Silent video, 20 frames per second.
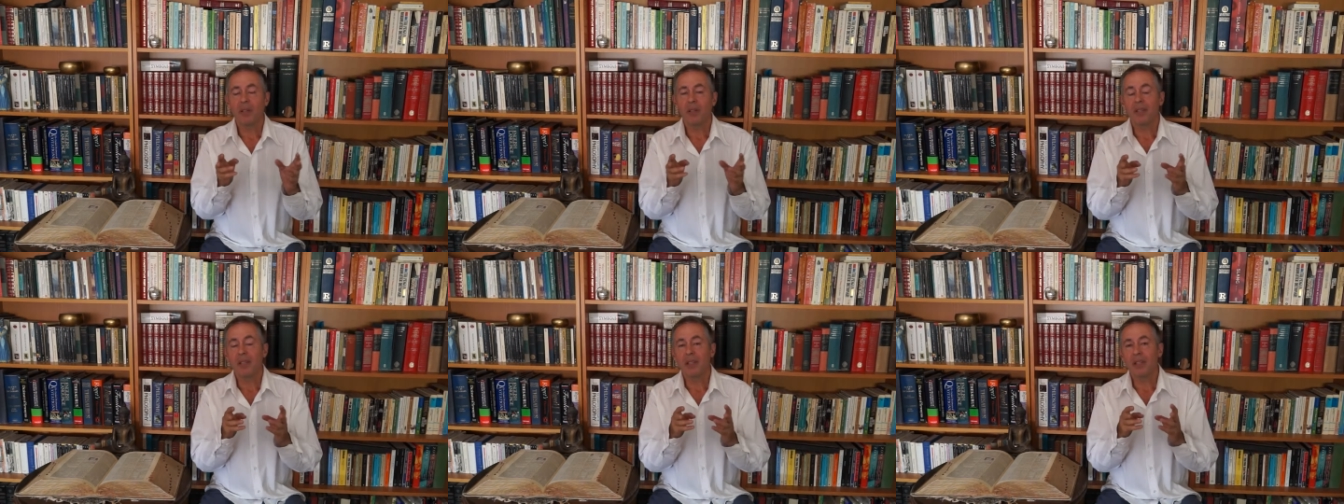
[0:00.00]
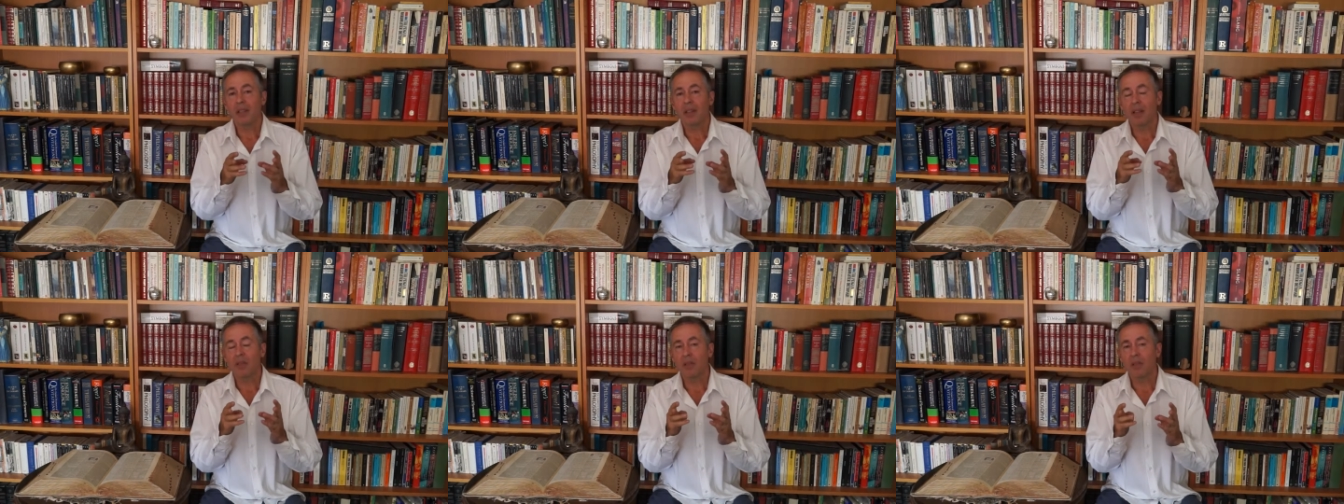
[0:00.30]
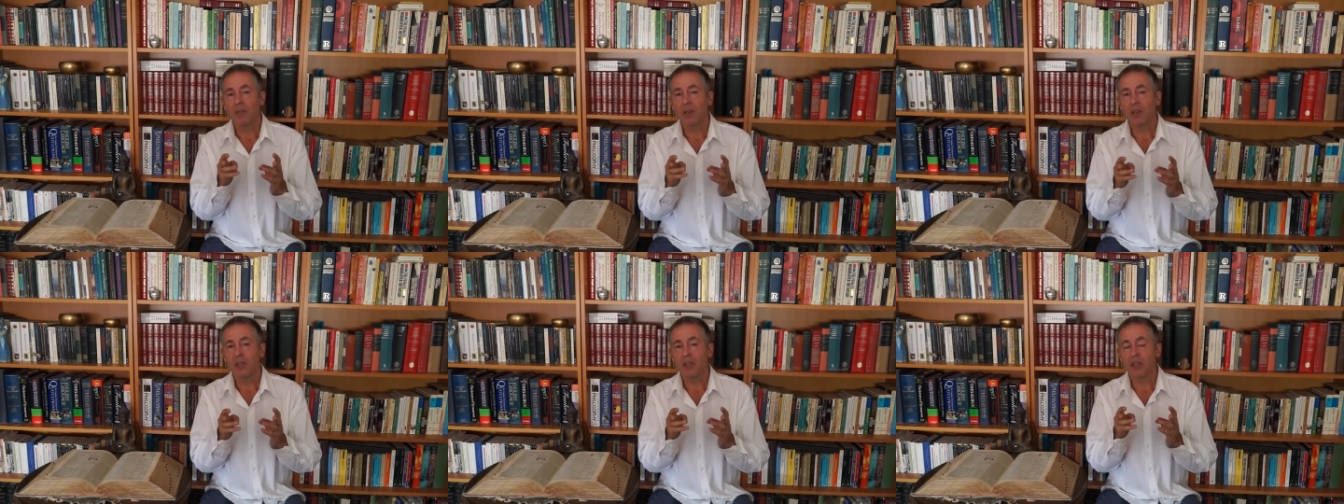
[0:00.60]
these love
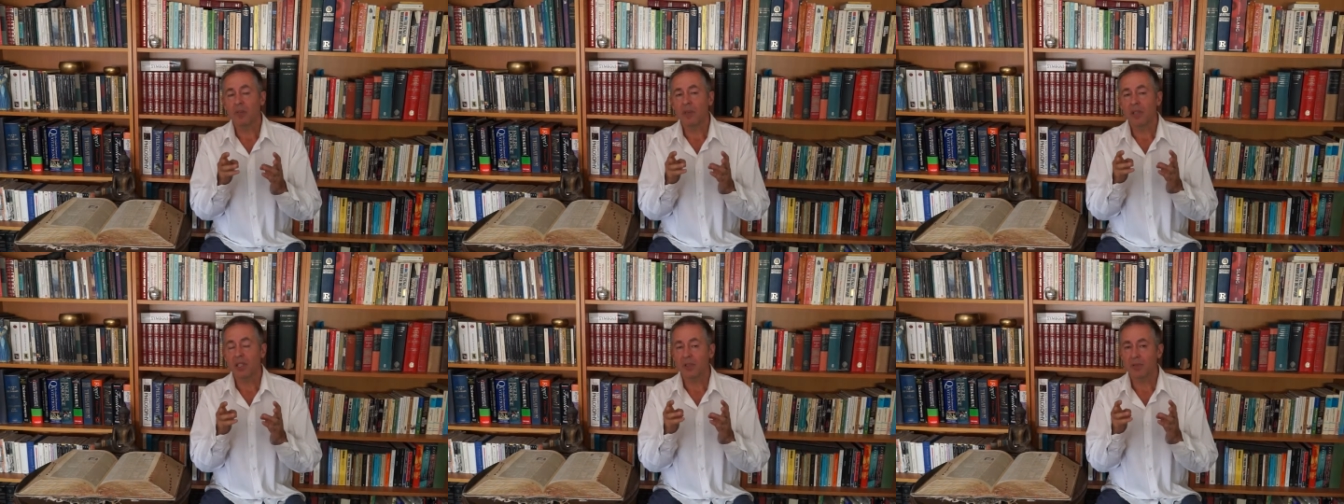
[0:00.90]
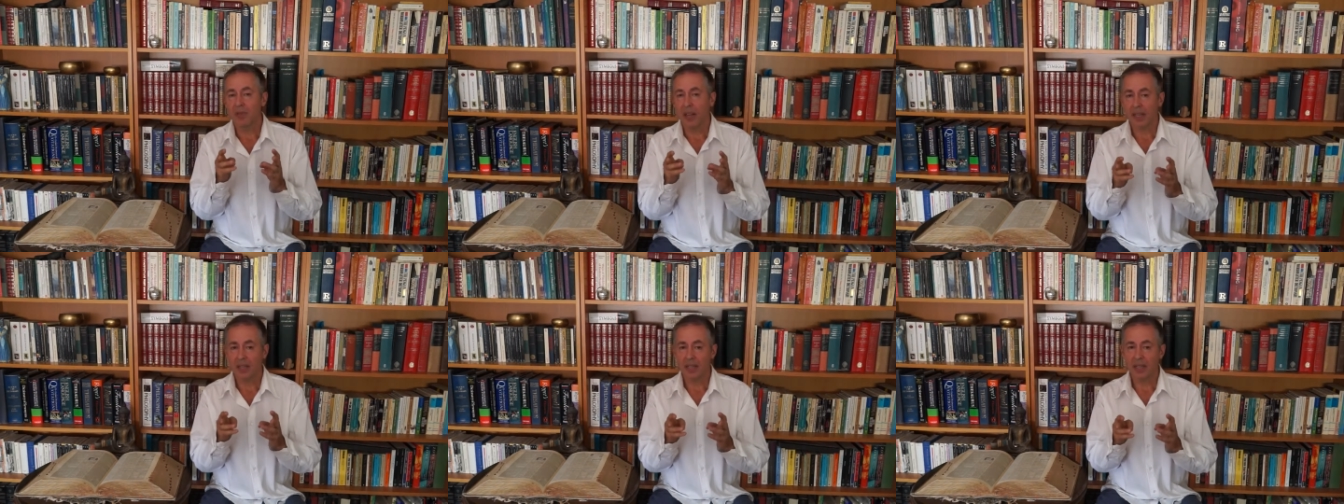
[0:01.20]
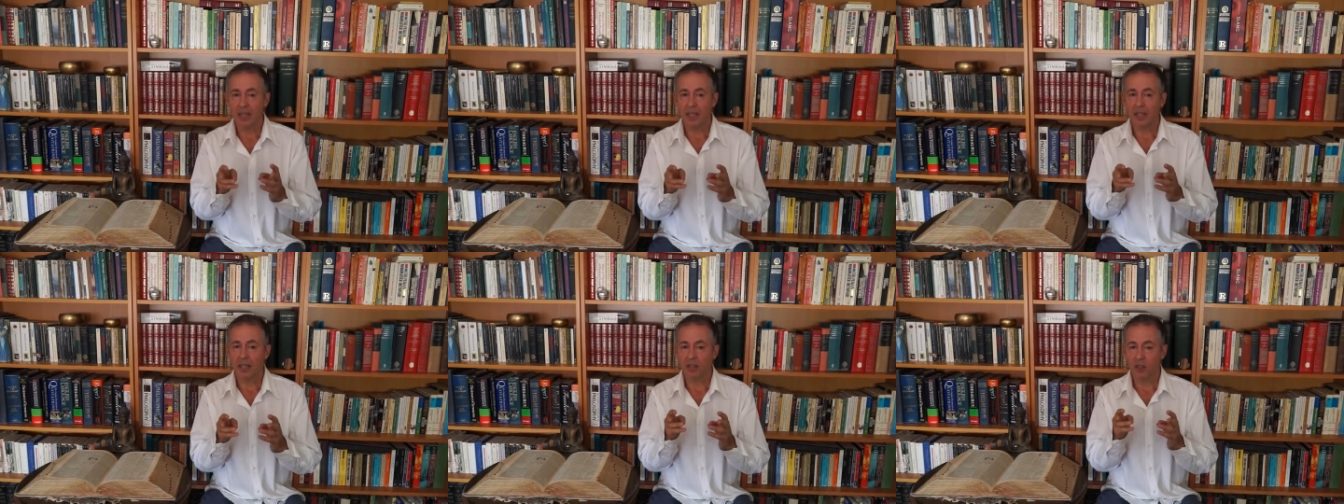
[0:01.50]
affairs could be as
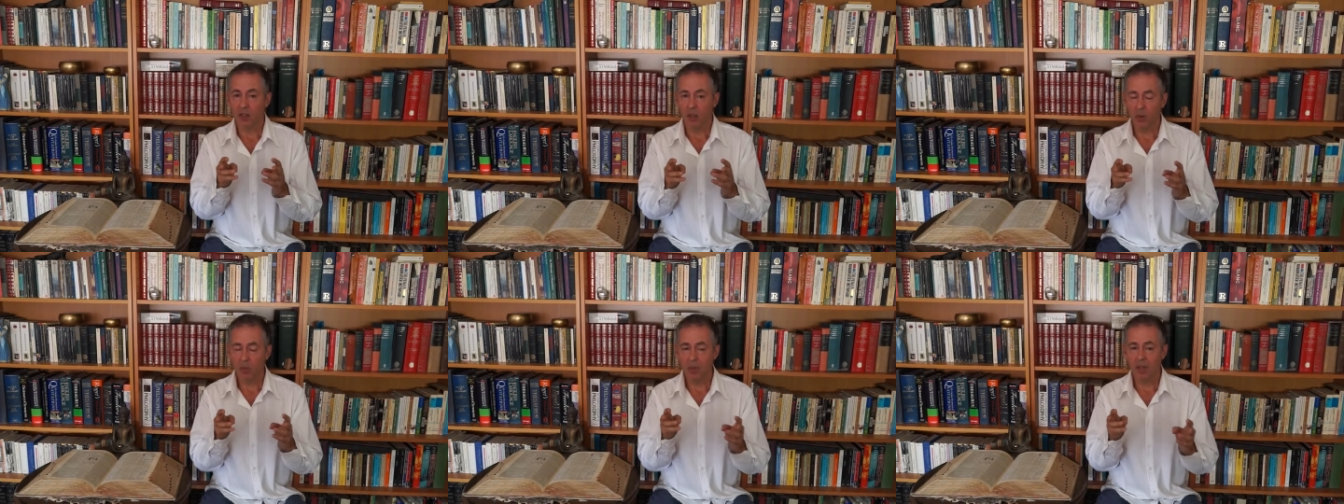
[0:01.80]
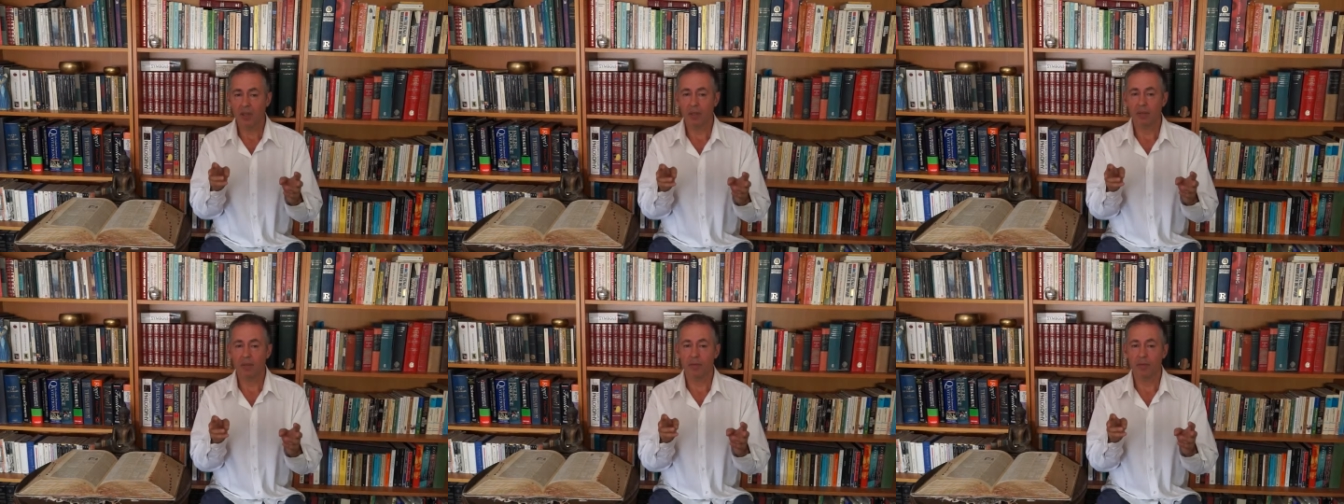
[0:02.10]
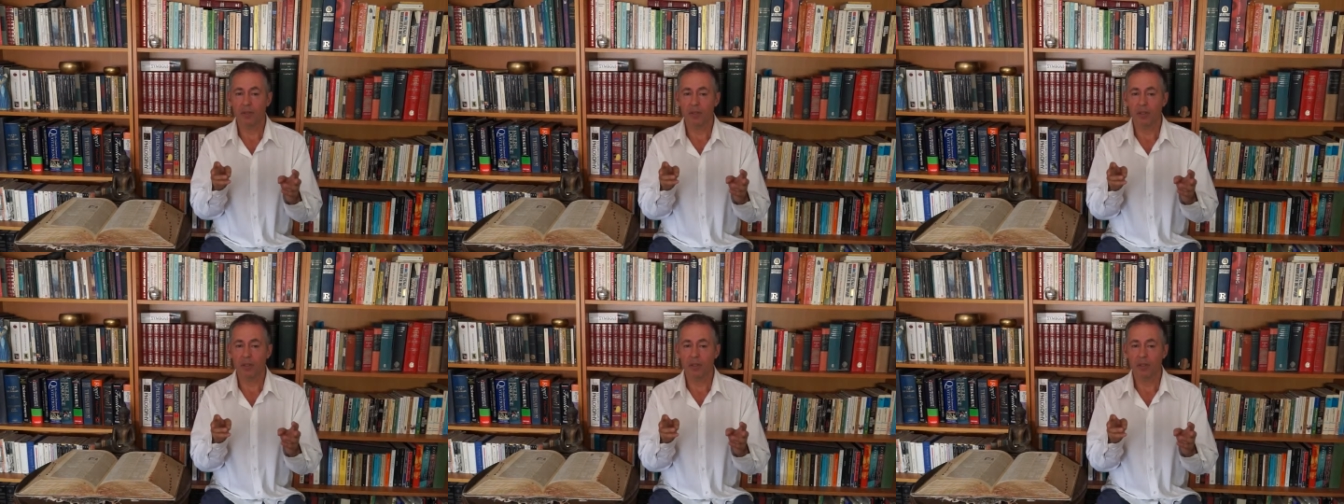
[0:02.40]
fascinating as human love
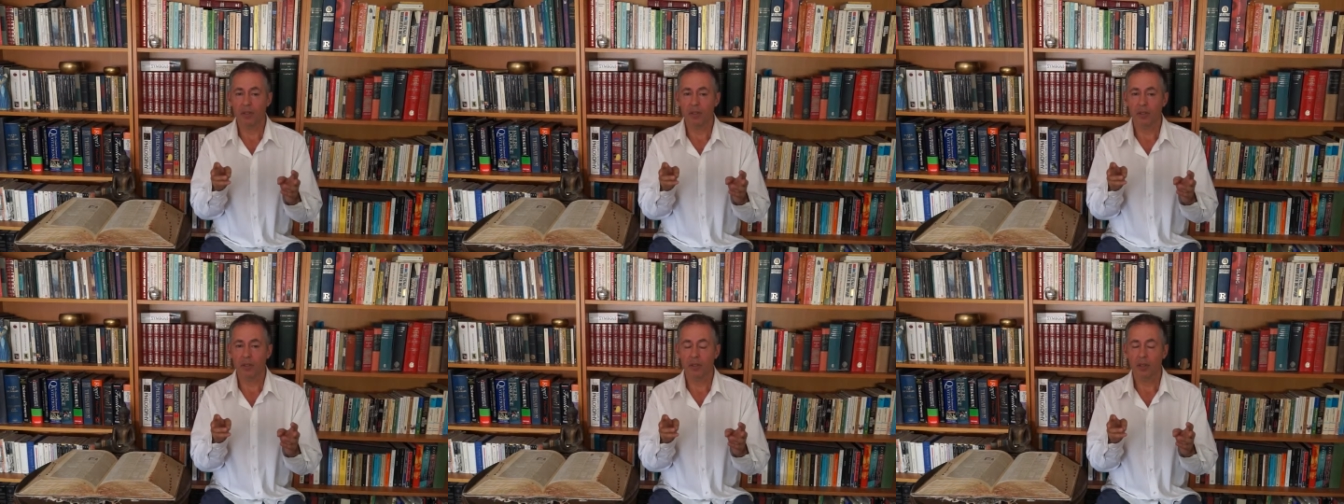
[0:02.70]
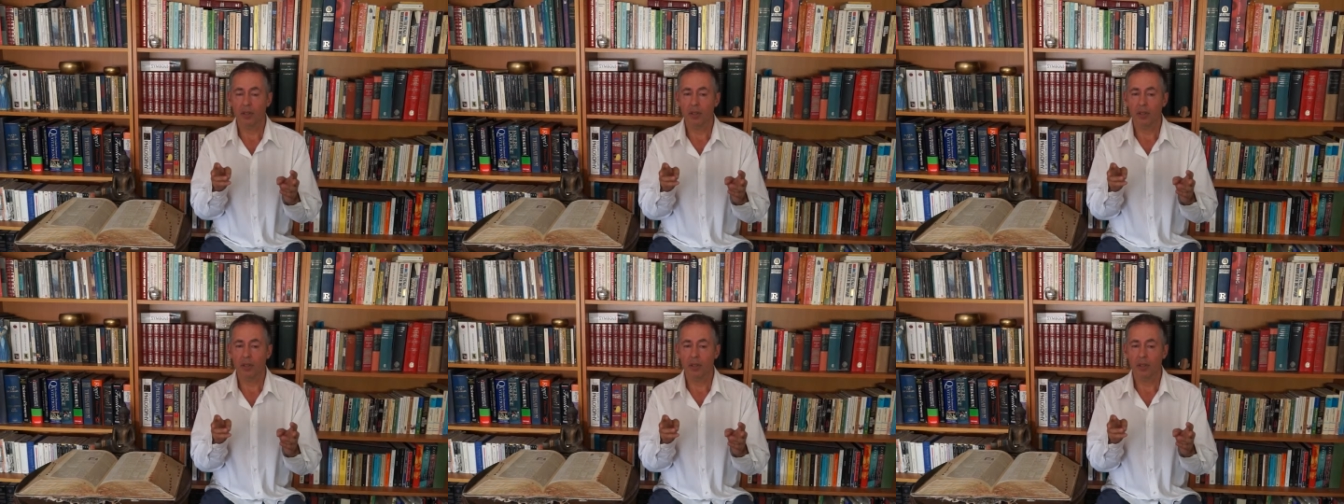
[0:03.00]
affairs